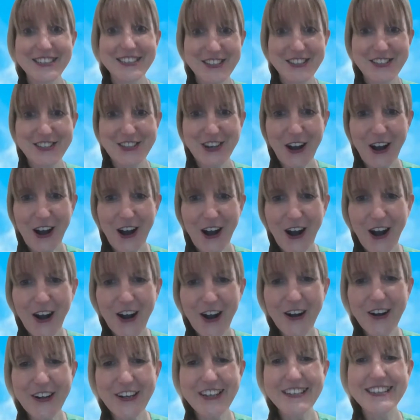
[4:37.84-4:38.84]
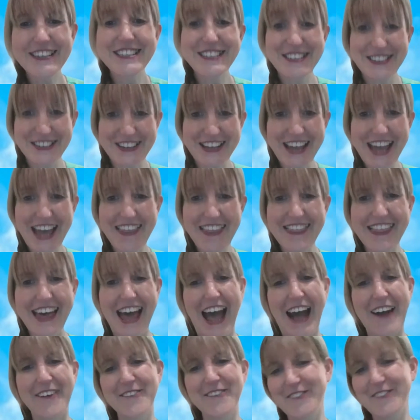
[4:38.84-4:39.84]
Dog. Did you get
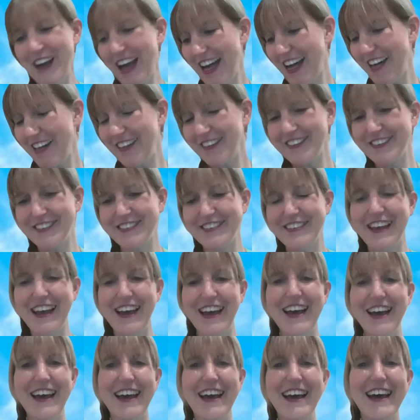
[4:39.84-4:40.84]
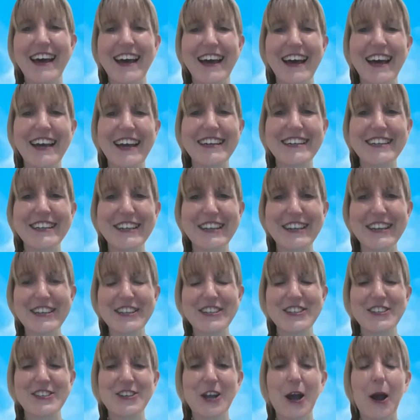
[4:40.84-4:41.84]
that? Well done.
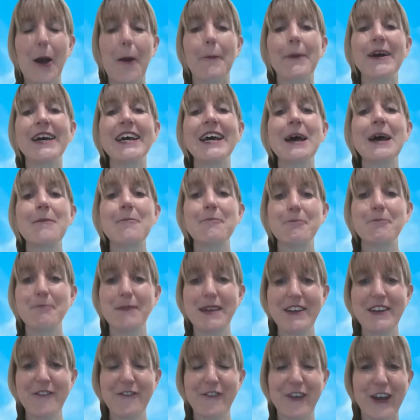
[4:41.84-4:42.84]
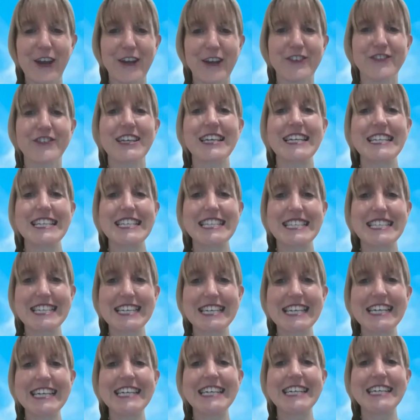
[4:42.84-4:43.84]
Good job. Me first.
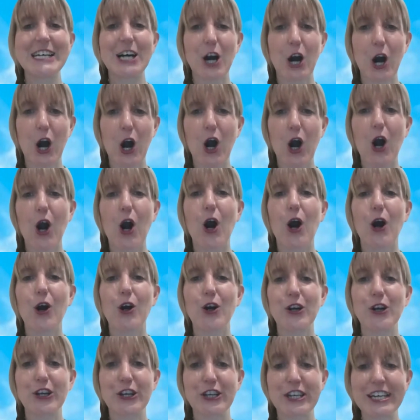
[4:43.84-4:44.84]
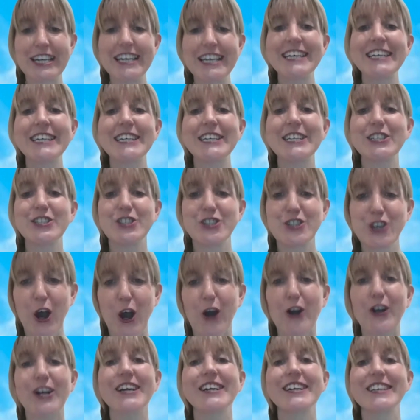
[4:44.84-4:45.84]
Dog.
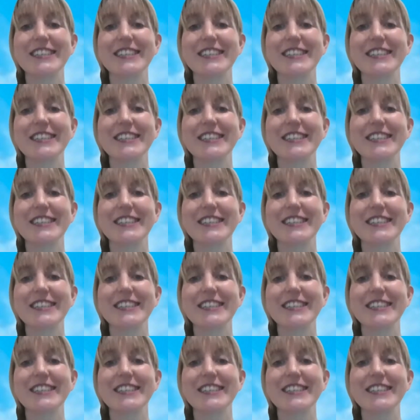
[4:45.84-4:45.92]
Dog.